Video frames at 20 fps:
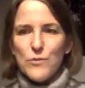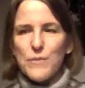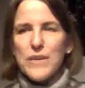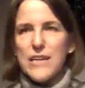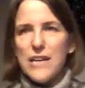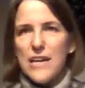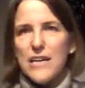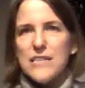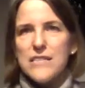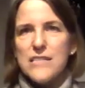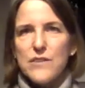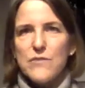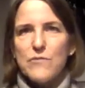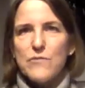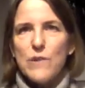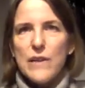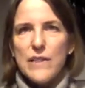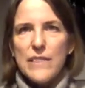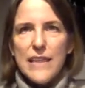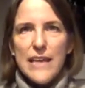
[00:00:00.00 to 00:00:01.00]
because of
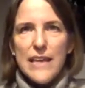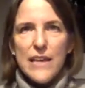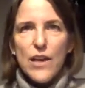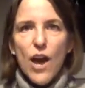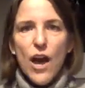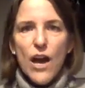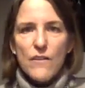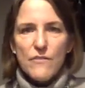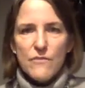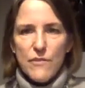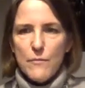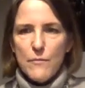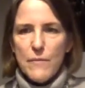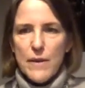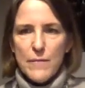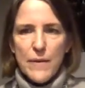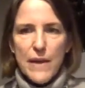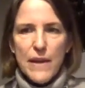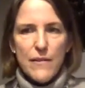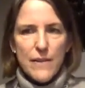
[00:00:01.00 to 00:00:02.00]
what they got from my
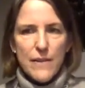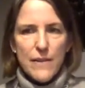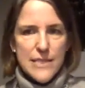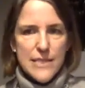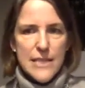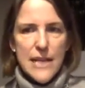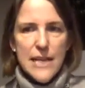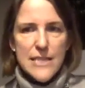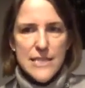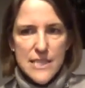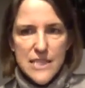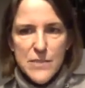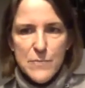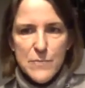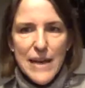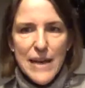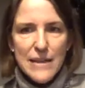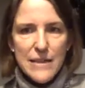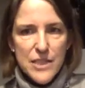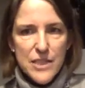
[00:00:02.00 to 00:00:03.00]
parents. And I
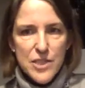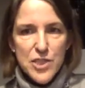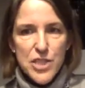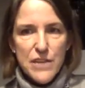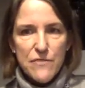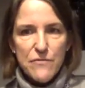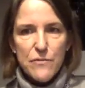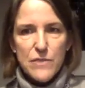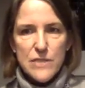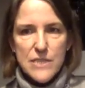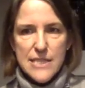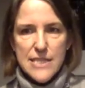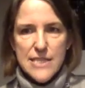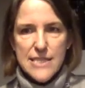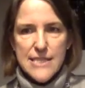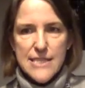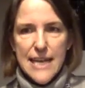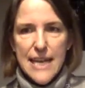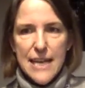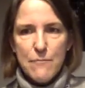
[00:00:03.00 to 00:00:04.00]
suspect that Jeff was the
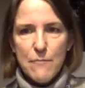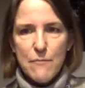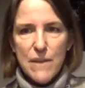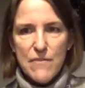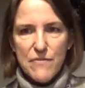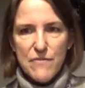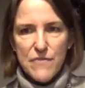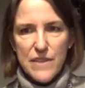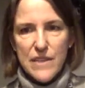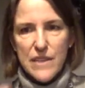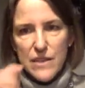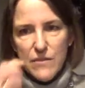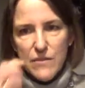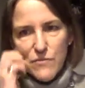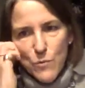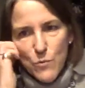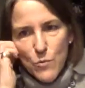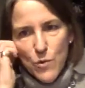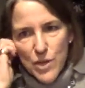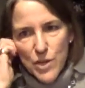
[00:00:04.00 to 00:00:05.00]
same. My feeling
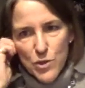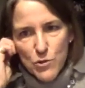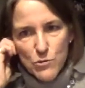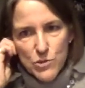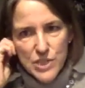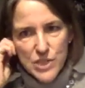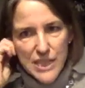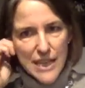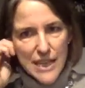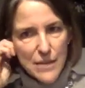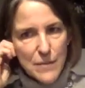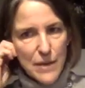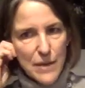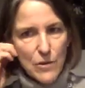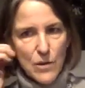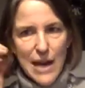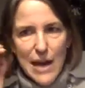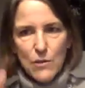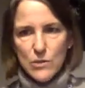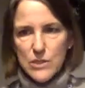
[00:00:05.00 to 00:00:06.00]
from what you said
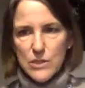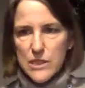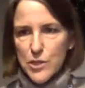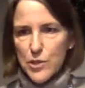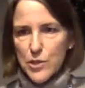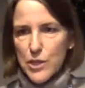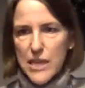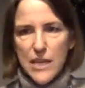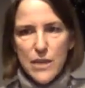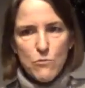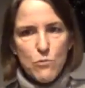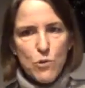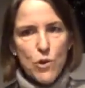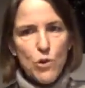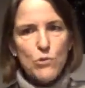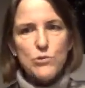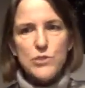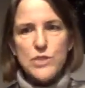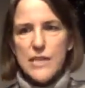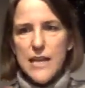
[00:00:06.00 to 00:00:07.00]
about how clearly he
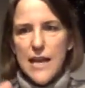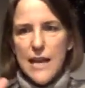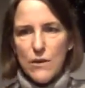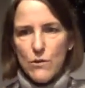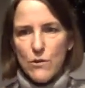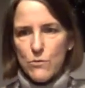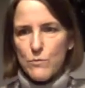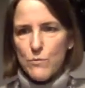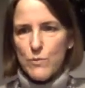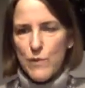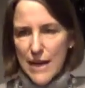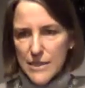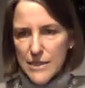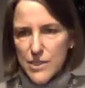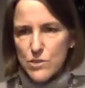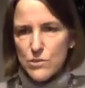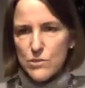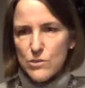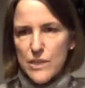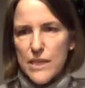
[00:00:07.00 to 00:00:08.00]
wrote and how
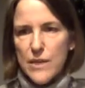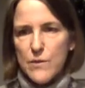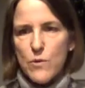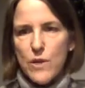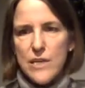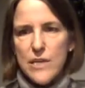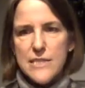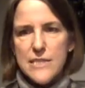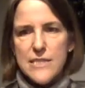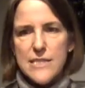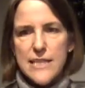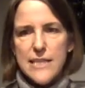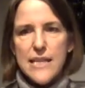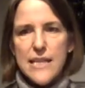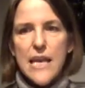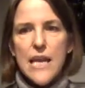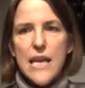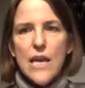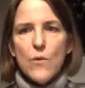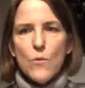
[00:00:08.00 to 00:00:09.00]
practical he was, that
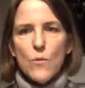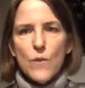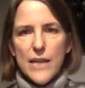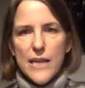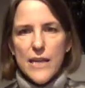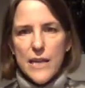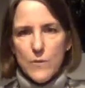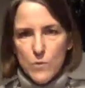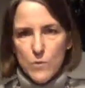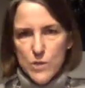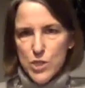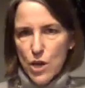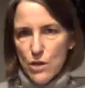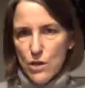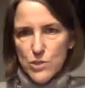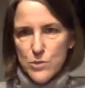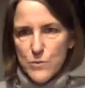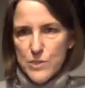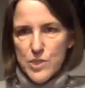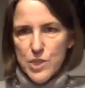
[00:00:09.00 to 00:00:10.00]
when he would
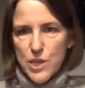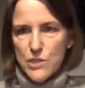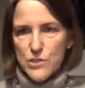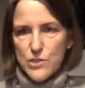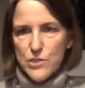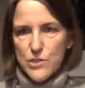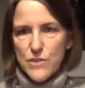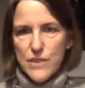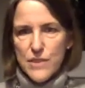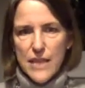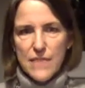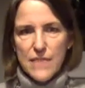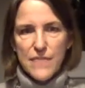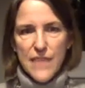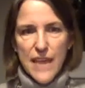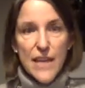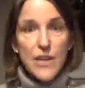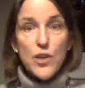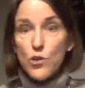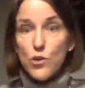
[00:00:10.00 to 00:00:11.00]
talk to a doctor, that
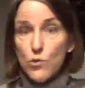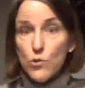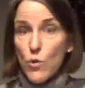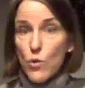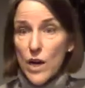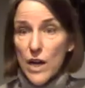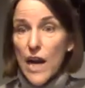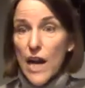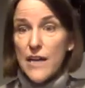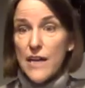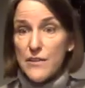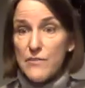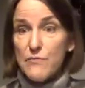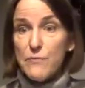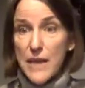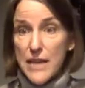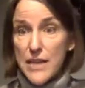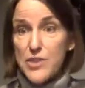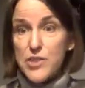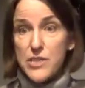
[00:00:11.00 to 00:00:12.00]
they knew what kind of
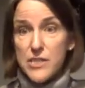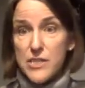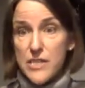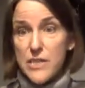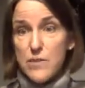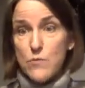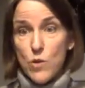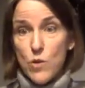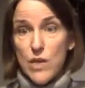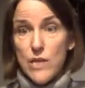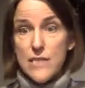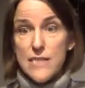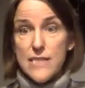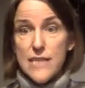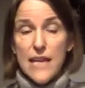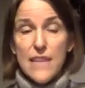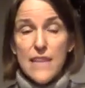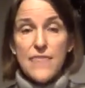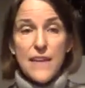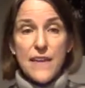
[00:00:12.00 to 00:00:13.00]
patient he was.
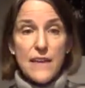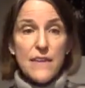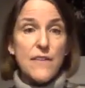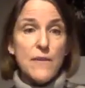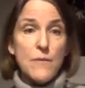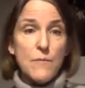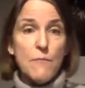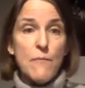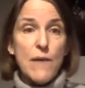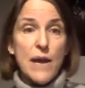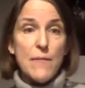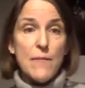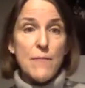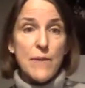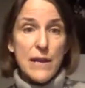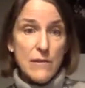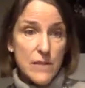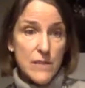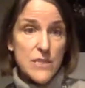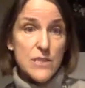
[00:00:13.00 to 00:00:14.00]
I think that my
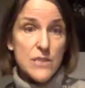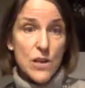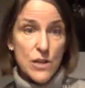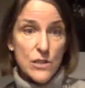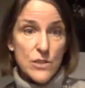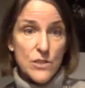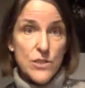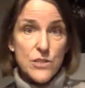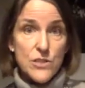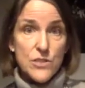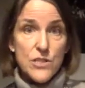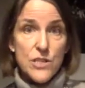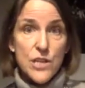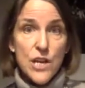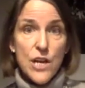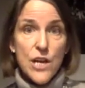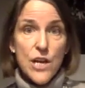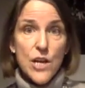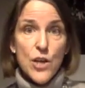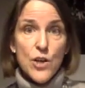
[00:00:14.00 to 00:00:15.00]
parents' doctors
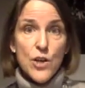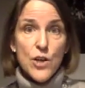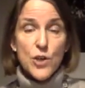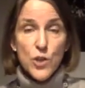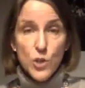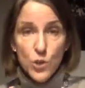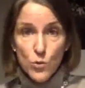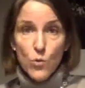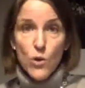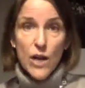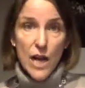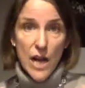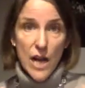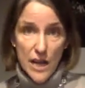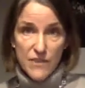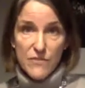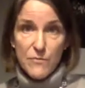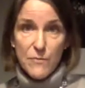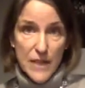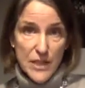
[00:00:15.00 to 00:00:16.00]
knew what
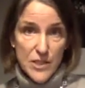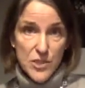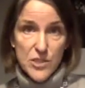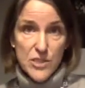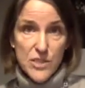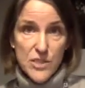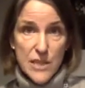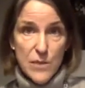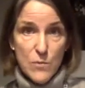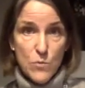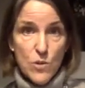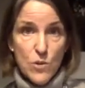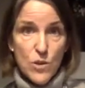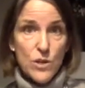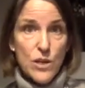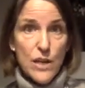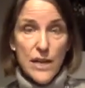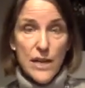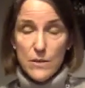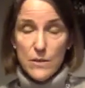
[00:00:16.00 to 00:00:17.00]
kind of patients they
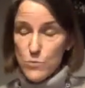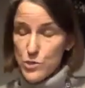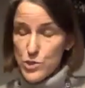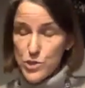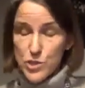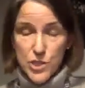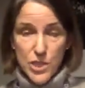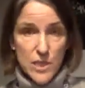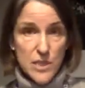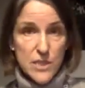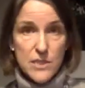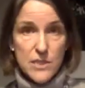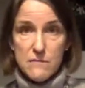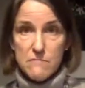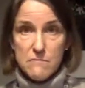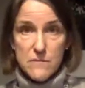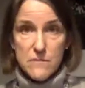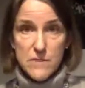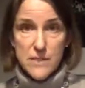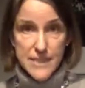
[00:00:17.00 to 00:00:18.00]
were and would just
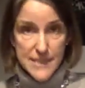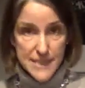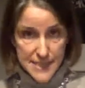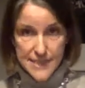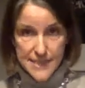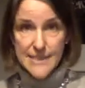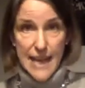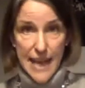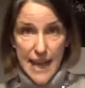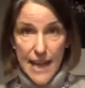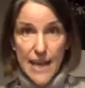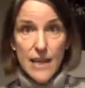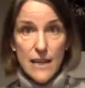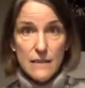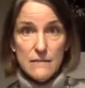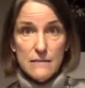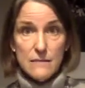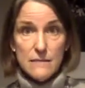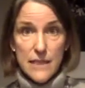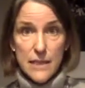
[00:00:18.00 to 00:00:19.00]
say,
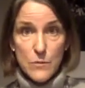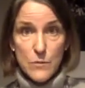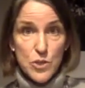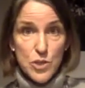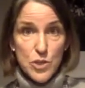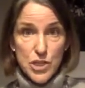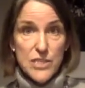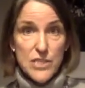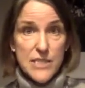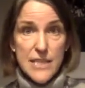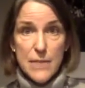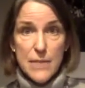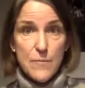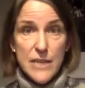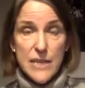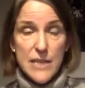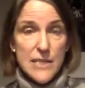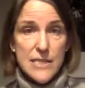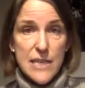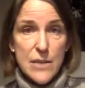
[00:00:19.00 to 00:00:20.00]

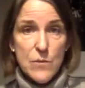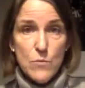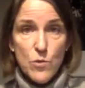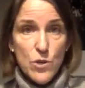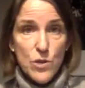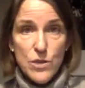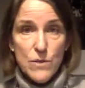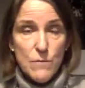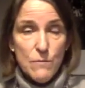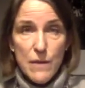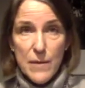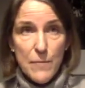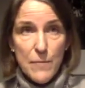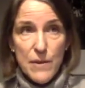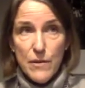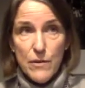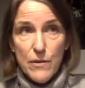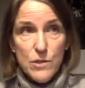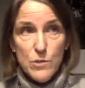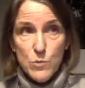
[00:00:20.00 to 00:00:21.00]
because my
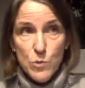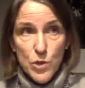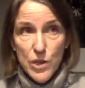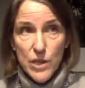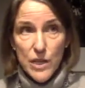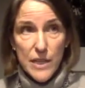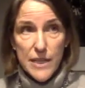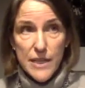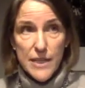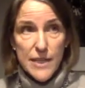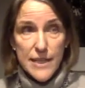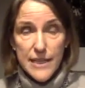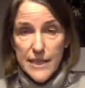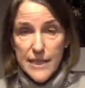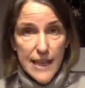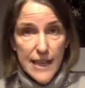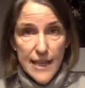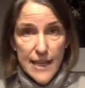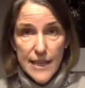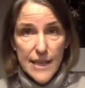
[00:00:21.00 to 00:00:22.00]
parents weren't going to
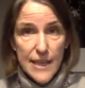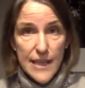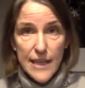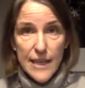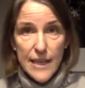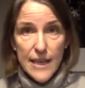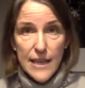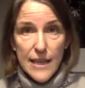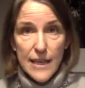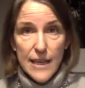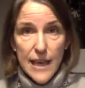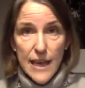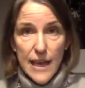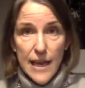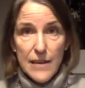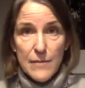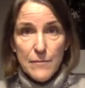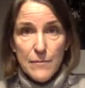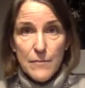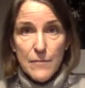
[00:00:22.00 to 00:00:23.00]
dilly-dally.
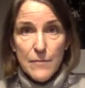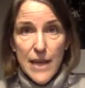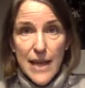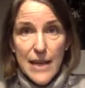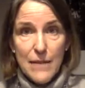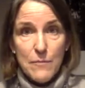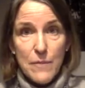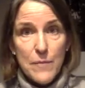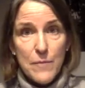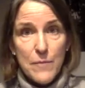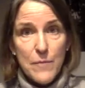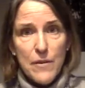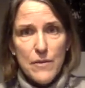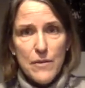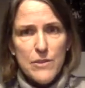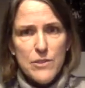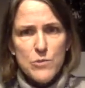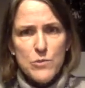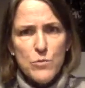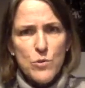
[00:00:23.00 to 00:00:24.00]
And my
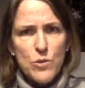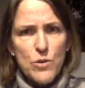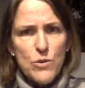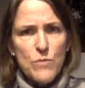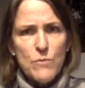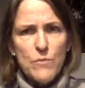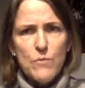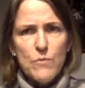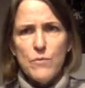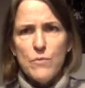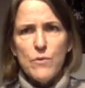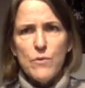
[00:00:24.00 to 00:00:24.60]
parents were